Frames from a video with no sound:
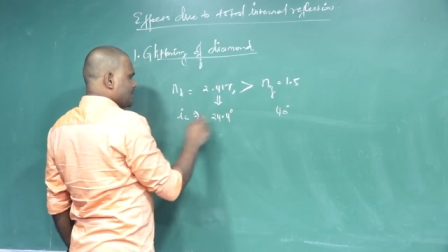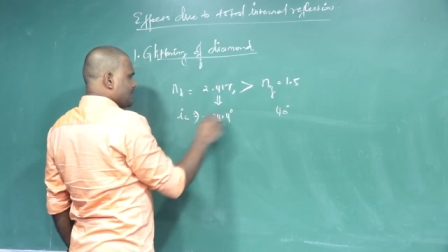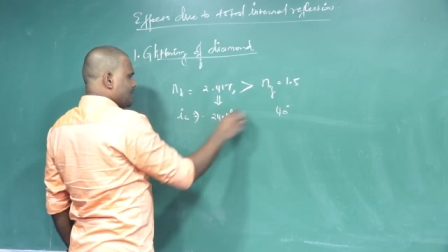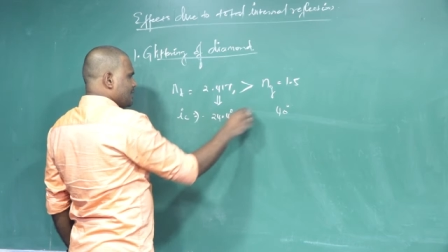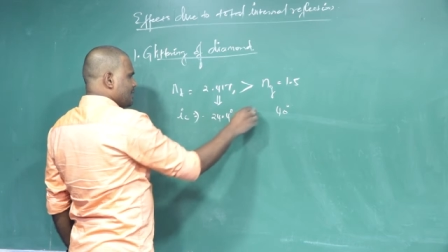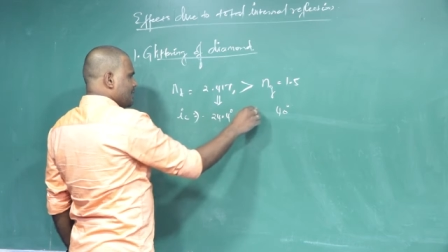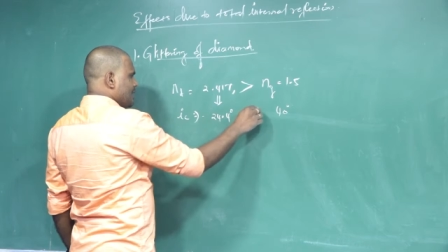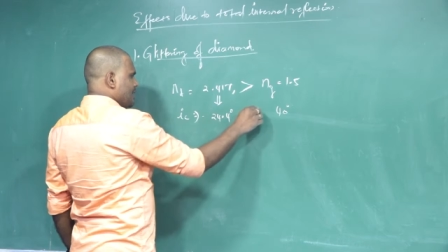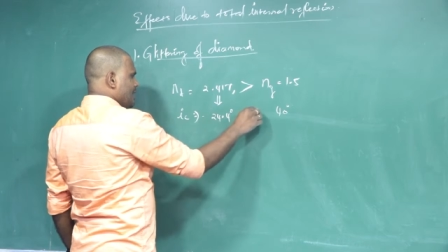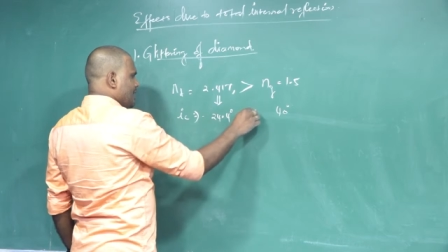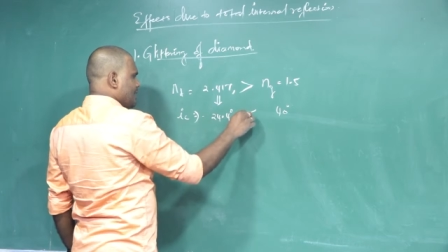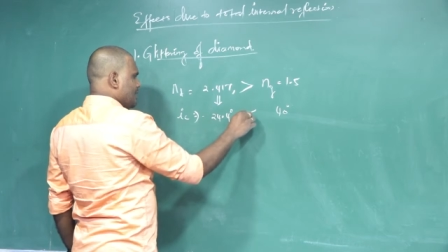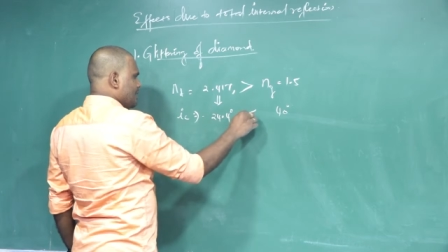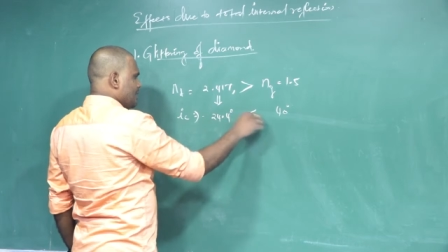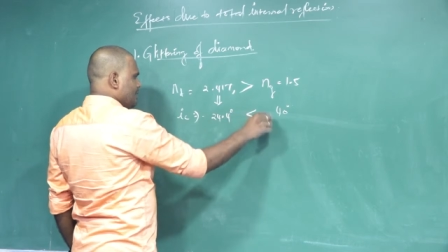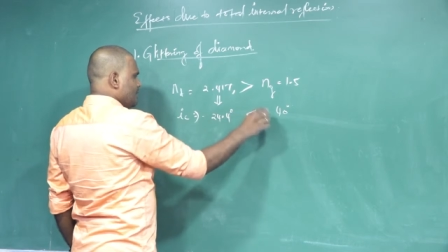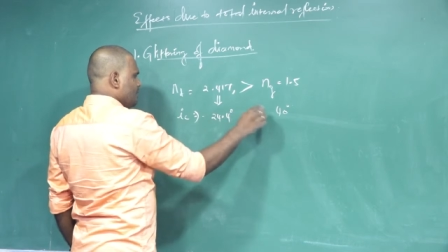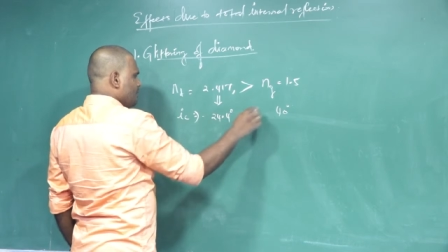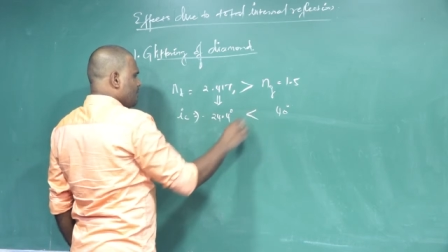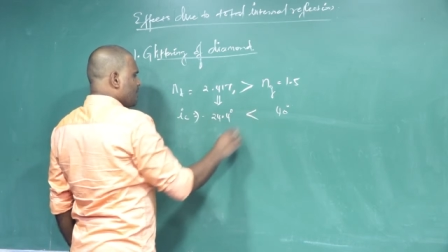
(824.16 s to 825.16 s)
critical
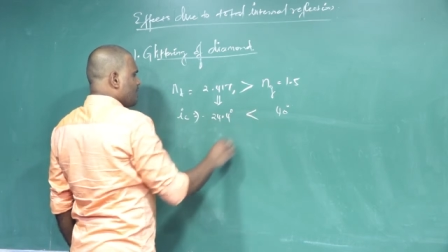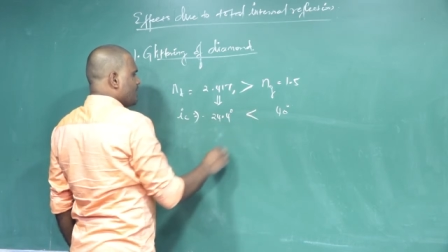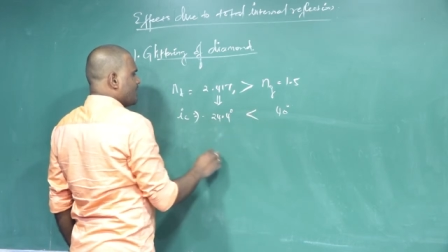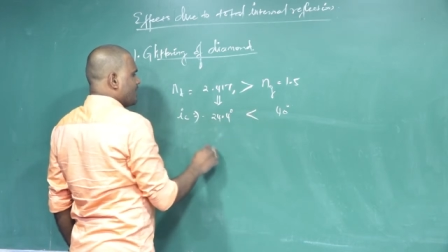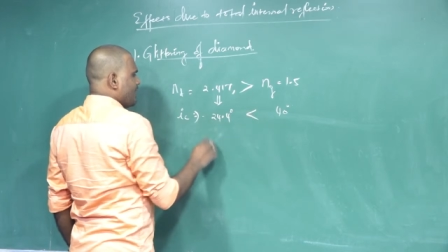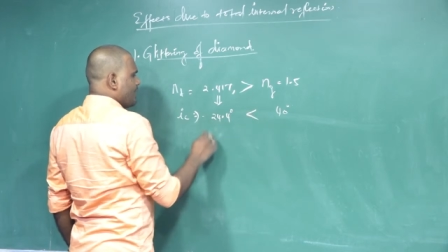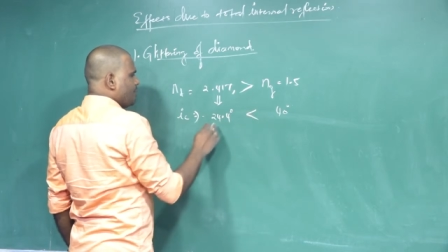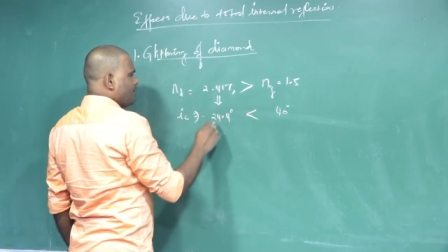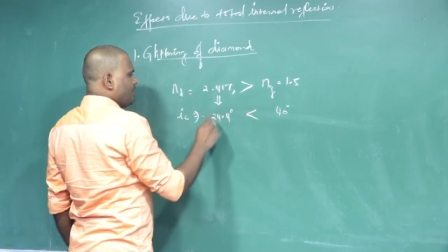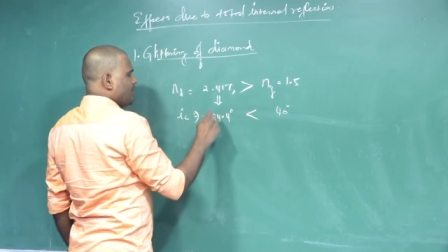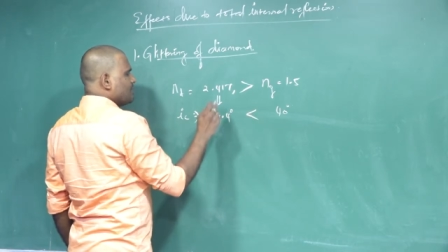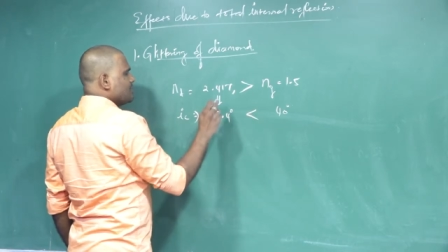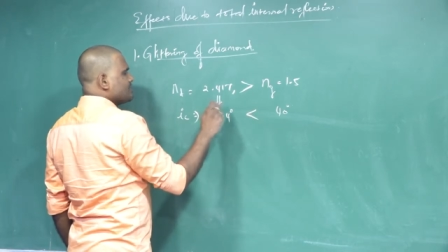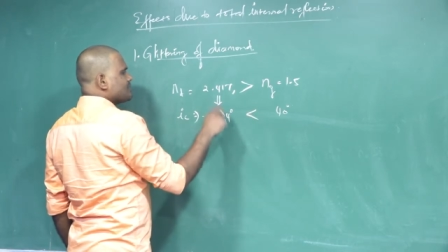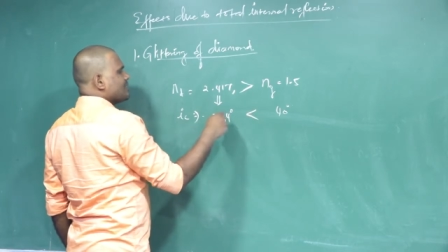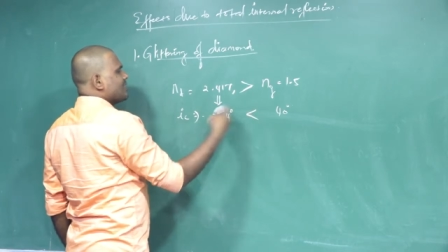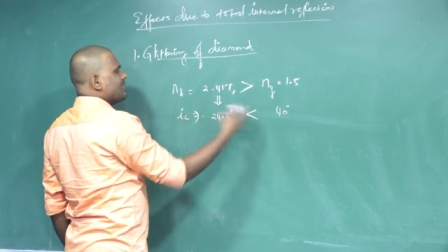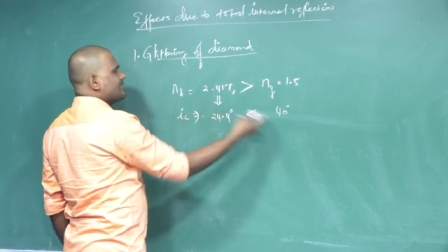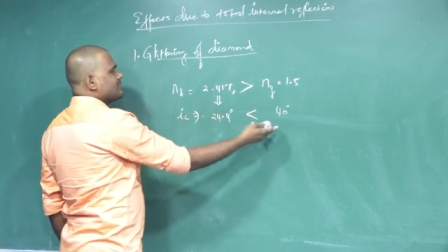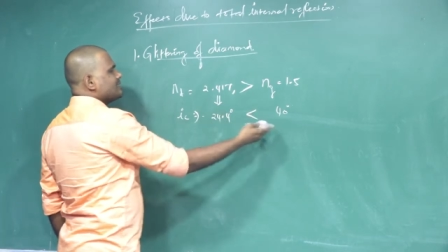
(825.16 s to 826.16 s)
angle for diamond is
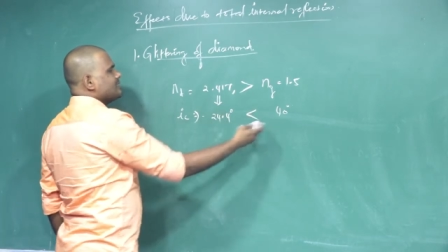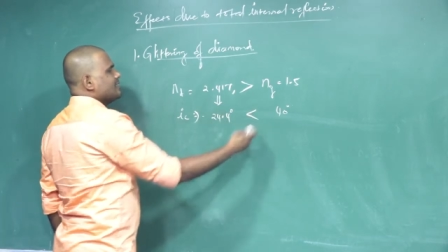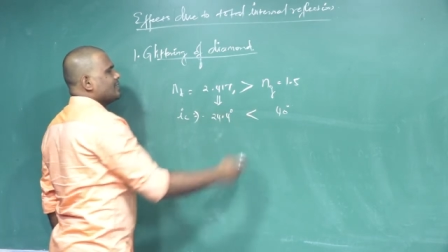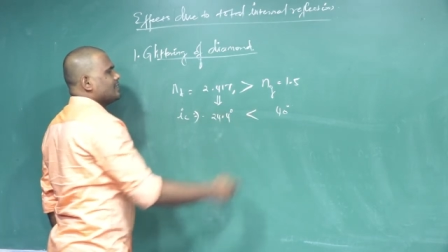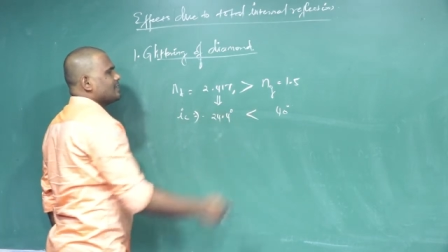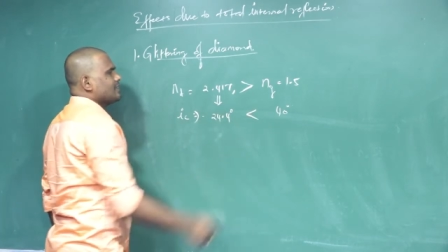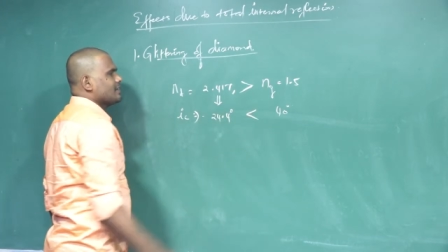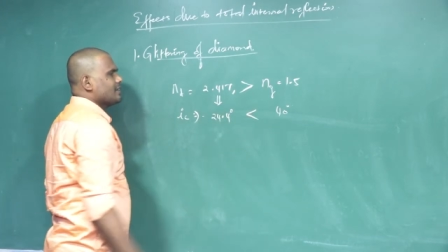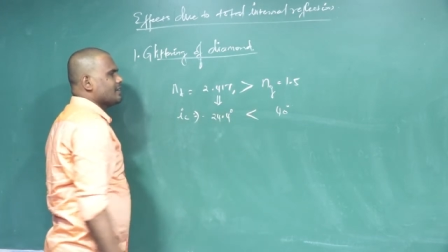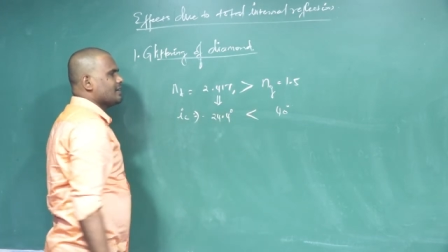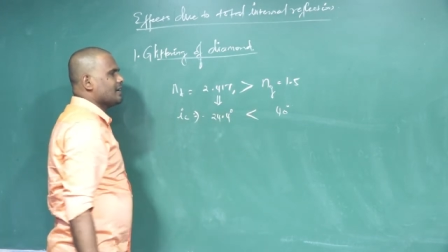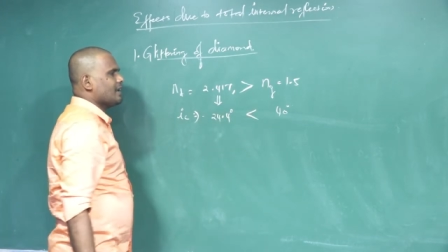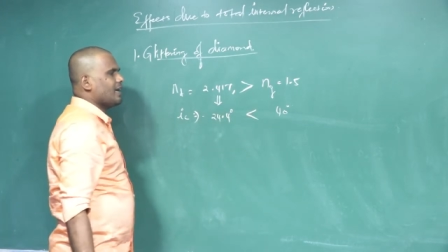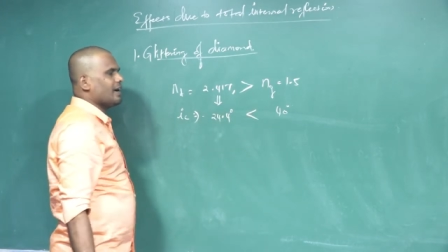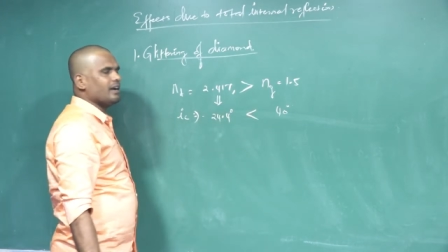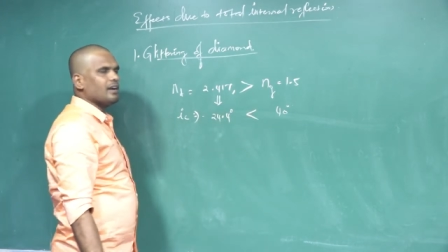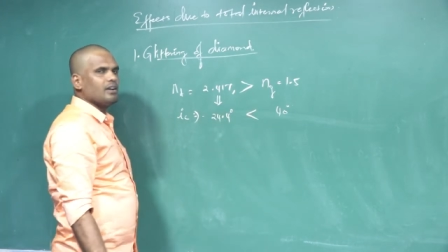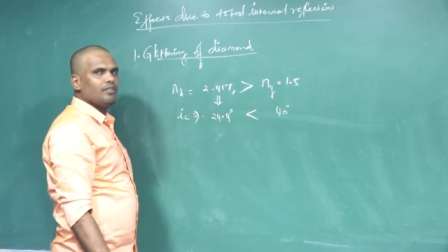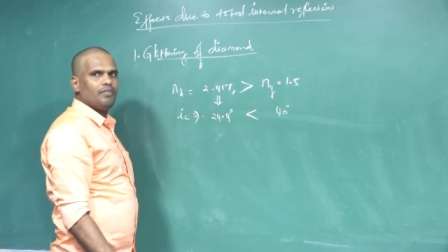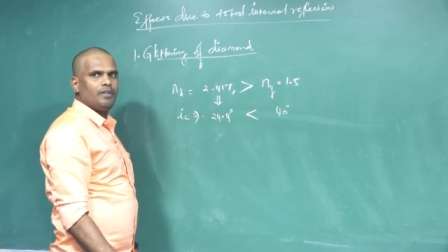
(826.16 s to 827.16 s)
less than critical
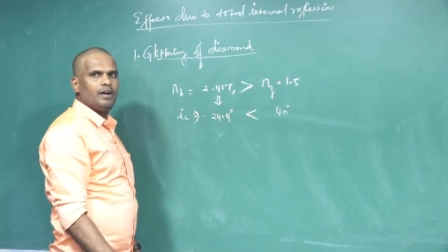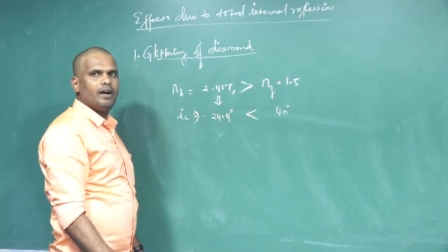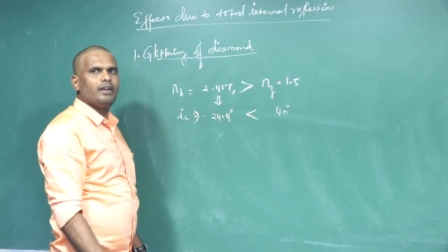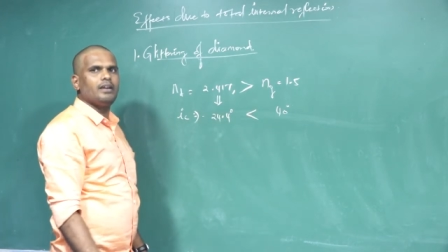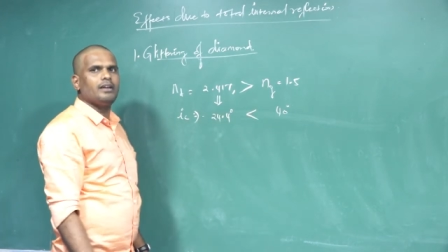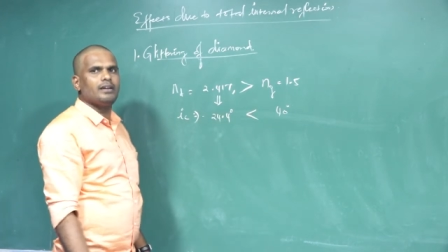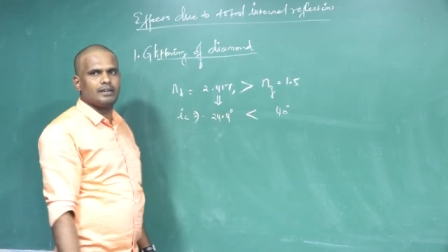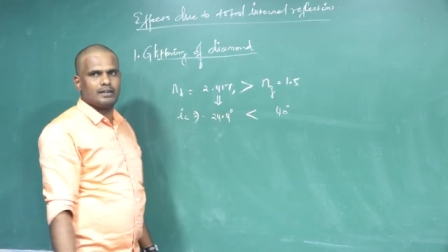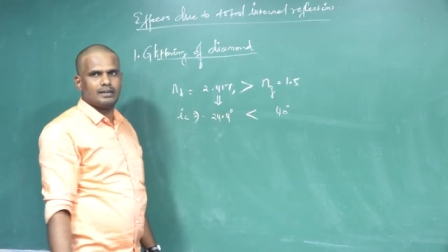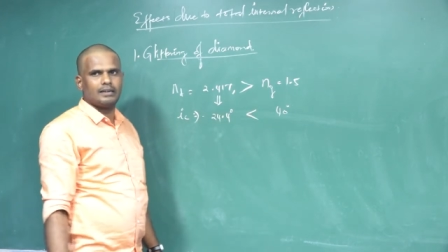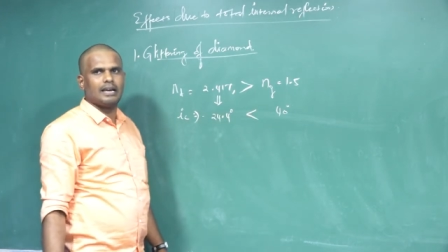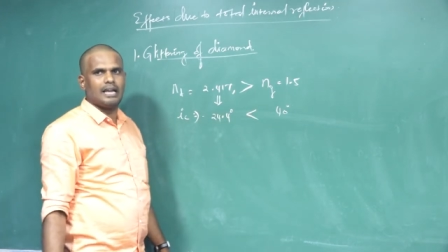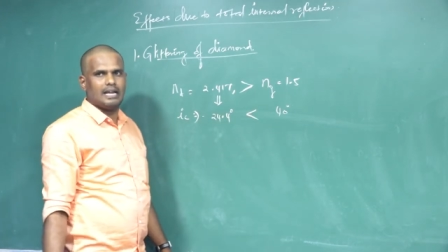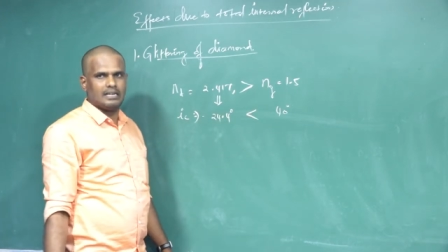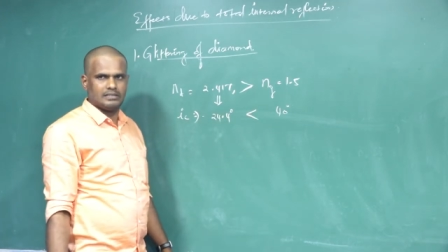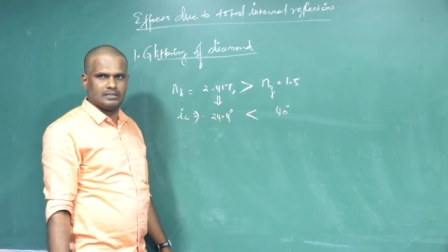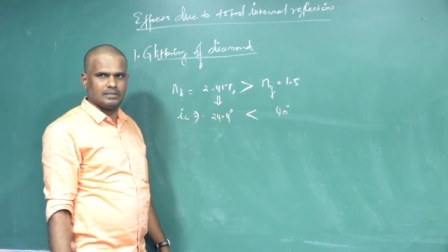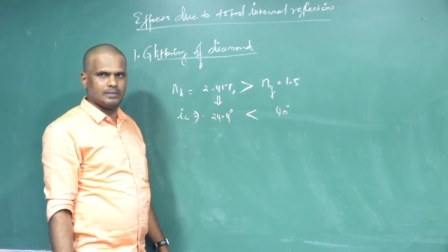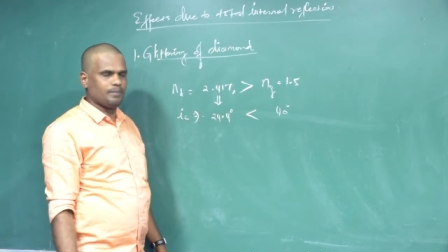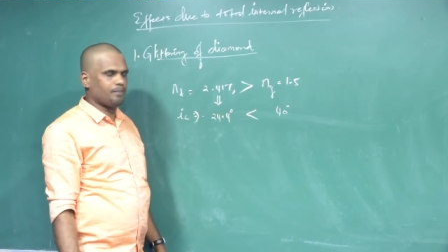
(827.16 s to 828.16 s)
angle for
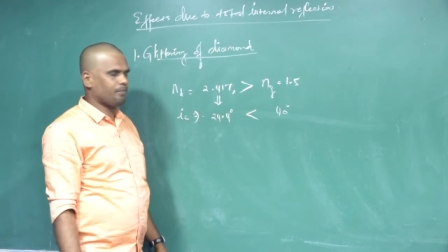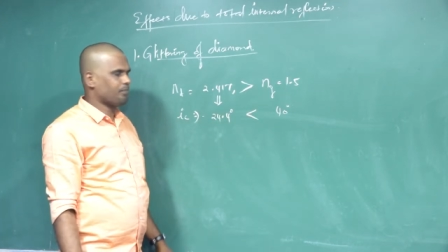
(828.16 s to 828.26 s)
glass.